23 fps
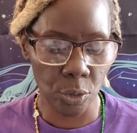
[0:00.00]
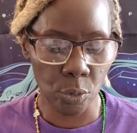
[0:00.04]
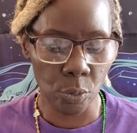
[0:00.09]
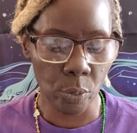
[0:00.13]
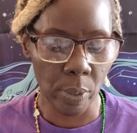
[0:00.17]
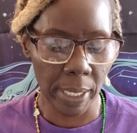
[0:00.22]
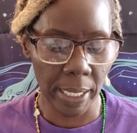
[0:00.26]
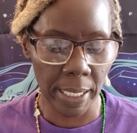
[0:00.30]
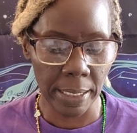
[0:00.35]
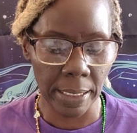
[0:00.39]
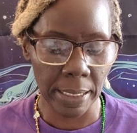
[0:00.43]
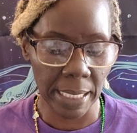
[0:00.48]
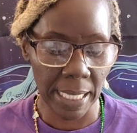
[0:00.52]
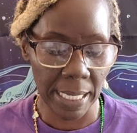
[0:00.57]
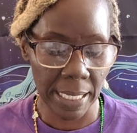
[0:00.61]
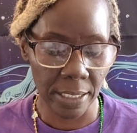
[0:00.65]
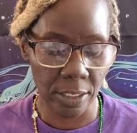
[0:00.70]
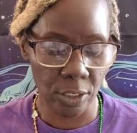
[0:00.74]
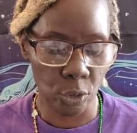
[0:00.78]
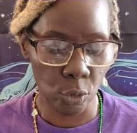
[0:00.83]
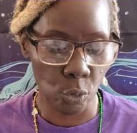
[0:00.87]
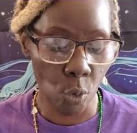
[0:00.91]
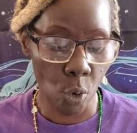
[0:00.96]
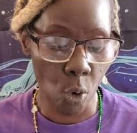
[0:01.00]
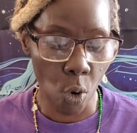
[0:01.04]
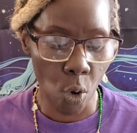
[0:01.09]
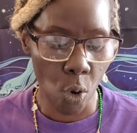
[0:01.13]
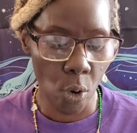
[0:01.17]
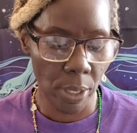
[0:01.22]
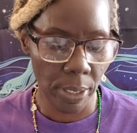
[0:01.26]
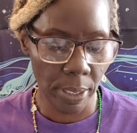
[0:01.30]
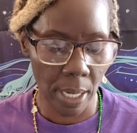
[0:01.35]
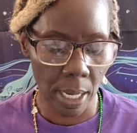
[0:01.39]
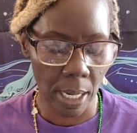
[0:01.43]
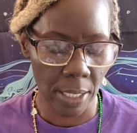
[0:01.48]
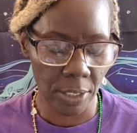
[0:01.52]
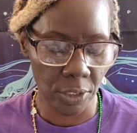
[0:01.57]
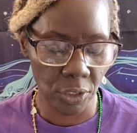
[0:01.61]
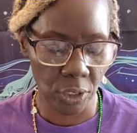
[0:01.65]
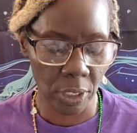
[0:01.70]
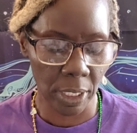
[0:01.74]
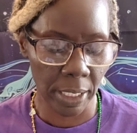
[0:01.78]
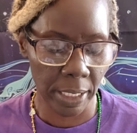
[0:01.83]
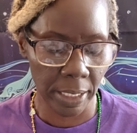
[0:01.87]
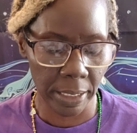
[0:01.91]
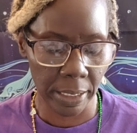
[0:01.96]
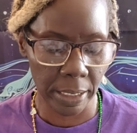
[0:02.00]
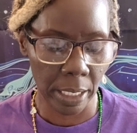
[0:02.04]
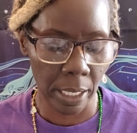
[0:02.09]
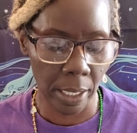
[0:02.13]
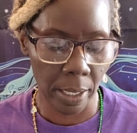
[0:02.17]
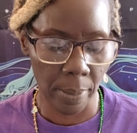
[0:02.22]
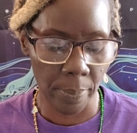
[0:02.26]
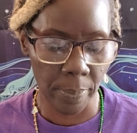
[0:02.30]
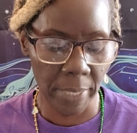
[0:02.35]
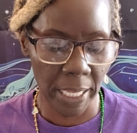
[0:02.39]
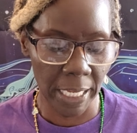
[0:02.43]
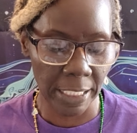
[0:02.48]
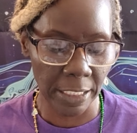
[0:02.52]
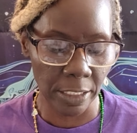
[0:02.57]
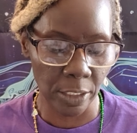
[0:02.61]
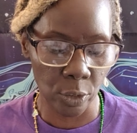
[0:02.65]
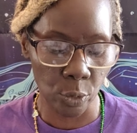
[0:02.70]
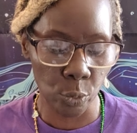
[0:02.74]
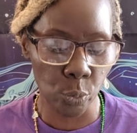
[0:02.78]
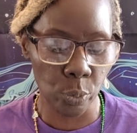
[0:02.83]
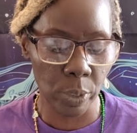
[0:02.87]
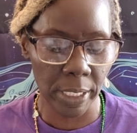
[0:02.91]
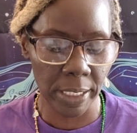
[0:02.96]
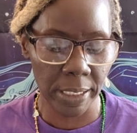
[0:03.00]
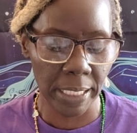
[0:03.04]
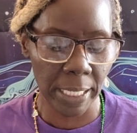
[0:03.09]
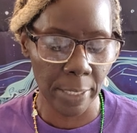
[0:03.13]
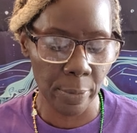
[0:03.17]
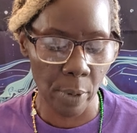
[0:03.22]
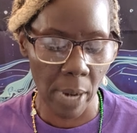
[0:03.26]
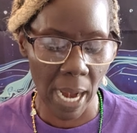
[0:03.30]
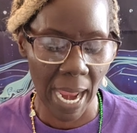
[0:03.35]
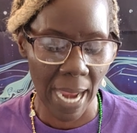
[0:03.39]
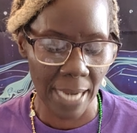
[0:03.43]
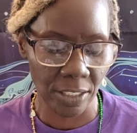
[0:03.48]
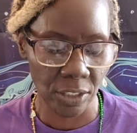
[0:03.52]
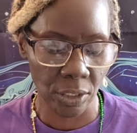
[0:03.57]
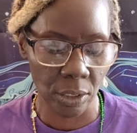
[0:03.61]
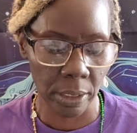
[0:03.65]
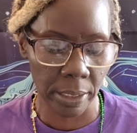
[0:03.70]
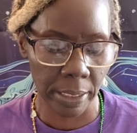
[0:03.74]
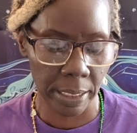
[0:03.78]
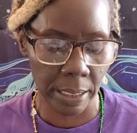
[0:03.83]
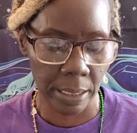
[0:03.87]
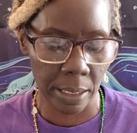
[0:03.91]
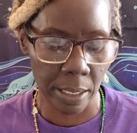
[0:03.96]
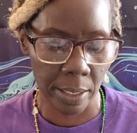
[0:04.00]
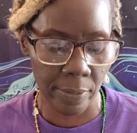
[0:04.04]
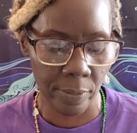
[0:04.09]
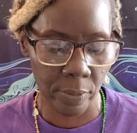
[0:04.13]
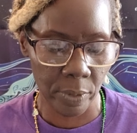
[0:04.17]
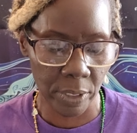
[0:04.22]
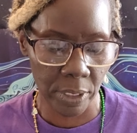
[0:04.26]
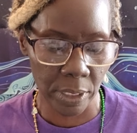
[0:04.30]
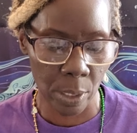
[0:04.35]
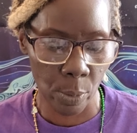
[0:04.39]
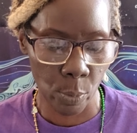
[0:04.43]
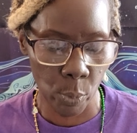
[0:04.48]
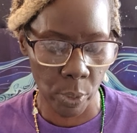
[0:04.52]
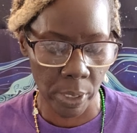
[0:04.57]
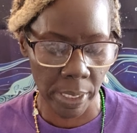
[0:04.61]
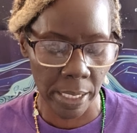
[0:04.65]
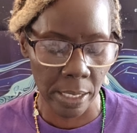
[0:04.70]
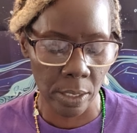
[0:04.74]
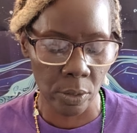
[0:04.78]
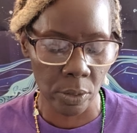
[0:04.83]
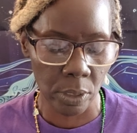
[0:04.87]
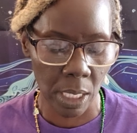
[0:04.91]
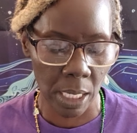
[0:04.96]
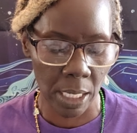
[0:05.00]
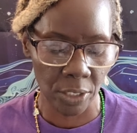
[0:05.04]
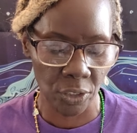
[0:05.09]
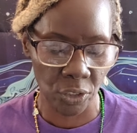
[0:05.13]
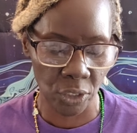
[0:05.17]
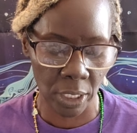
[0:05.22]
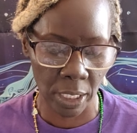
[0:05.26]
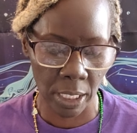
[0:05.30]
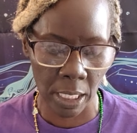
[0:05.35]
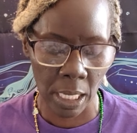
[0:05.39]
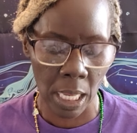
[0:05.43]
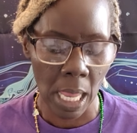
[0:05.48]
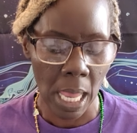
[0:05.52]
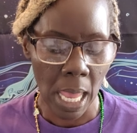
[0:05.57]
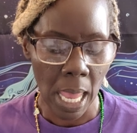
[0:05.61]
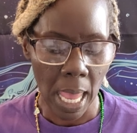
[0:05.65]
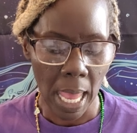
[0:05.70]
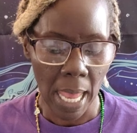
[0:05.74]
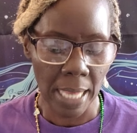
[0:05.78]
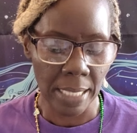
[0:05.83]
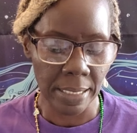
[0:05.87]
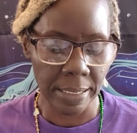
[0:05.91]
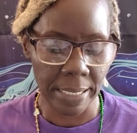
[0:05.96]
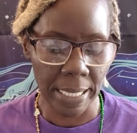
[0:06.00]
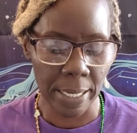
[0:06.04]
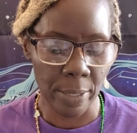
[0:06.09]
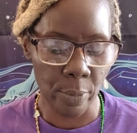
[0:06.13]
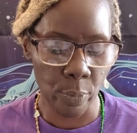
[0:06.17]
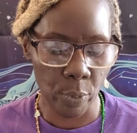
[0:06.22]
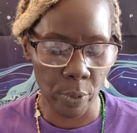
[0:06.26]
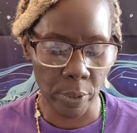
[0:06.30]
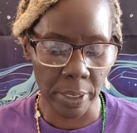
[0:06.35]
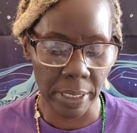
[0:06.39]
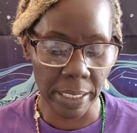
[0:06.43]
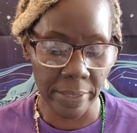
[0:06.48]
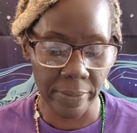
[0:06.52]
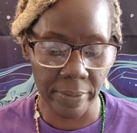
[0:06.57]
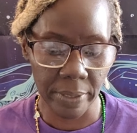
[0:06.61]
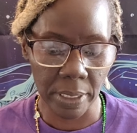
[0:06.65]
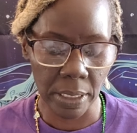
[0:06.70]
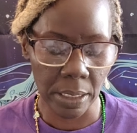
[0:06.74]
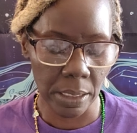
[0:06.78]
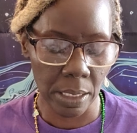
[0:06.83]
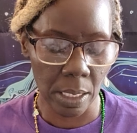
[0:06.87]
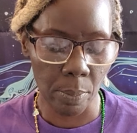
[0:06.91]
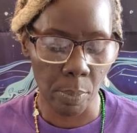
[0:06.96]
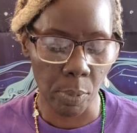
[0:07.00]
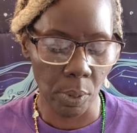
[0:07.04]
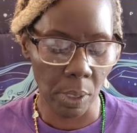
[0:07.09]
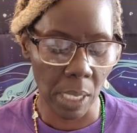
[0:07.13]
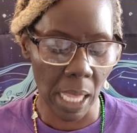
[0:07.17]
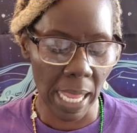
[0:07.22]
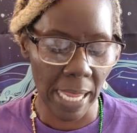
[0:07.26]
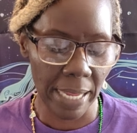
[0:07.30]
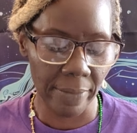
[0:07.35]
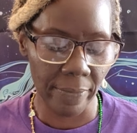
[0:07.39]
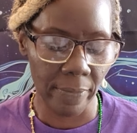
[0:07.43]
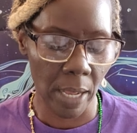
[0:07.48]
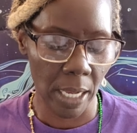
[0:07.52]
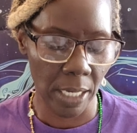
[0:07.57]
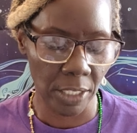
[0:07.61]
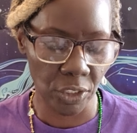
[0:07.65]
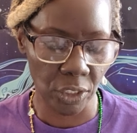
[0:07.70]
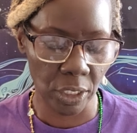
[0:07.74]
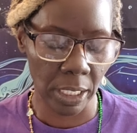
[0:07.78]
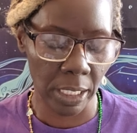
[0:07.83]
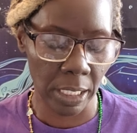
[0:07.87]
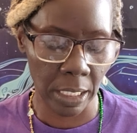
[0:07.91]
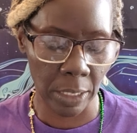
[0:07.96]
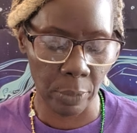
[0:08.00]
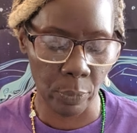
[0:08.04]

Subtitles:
you and led you on, Ashe. They knew that they were actually in love with someone else, Ashe, as they were living a double life, Ashe,